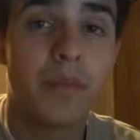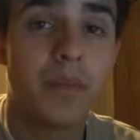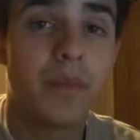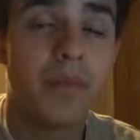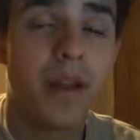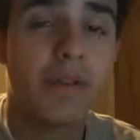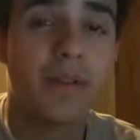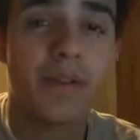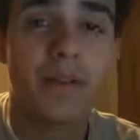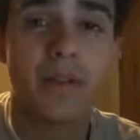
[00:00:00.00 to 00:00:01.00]
I'm sure even
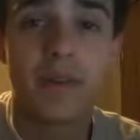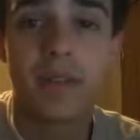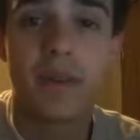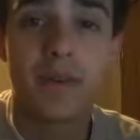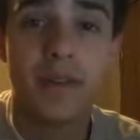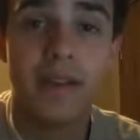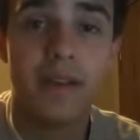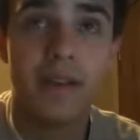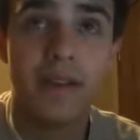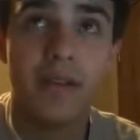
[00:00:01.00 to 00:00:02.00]
after Final Fantasy 13